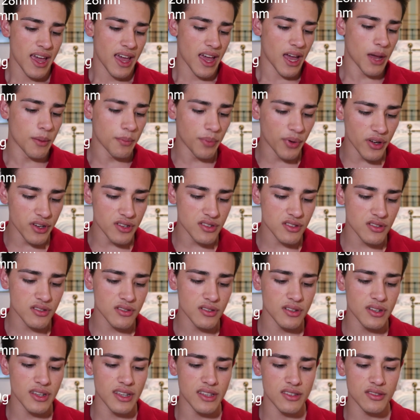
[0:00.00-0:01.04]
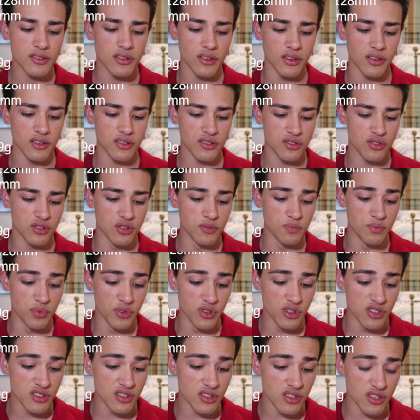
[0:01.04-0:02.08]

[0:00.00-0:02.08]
and posted is going to boost